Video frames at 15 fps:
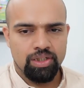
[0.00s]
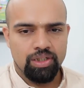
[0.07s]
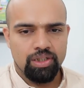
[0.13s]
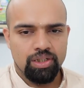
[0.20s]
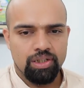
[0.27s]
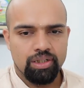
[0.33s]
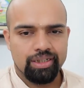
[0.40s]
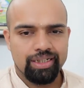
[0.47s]

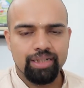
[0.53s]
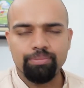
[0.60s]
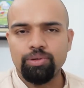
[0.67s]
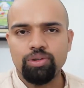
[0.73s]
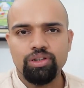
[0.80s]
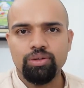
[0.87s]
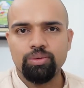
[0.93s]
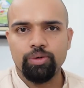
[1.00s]
Type out in
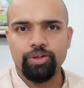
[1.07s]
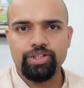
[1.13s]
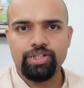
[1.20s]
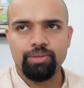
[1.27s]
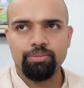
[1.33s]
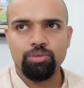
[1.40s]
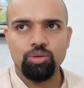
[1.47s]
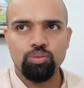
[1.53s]
the WhatsApp
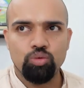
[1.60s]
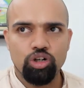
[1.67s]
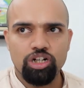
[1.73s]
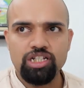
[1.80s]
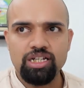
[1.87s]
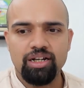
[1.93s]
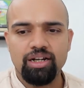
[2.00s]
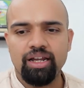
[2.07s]
group, what is the
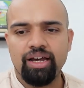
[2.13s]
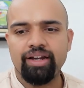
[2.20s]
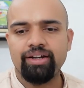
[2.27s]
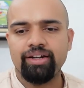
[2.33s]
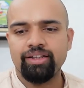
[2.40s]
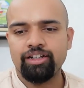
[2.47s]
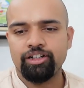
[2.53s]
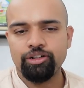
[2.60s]
clarity
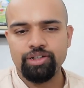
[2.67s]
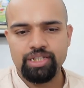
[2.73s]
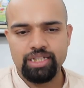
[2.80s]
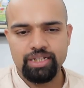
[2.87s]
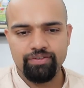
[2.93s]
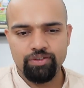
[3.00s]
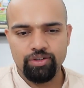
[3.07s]
that you received today?